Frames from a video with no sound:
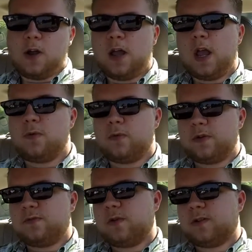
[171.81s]
And with
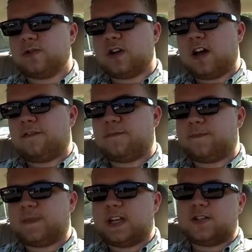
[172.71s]
rear-wheel drive,
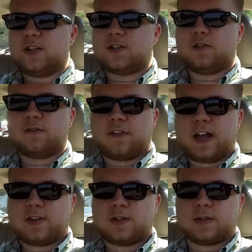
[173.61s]
it's just
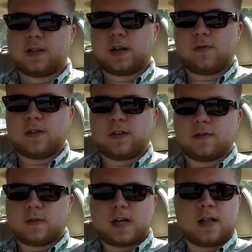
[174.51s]
old-fashioned, and I really
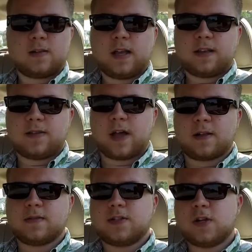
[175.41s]
kind of like that.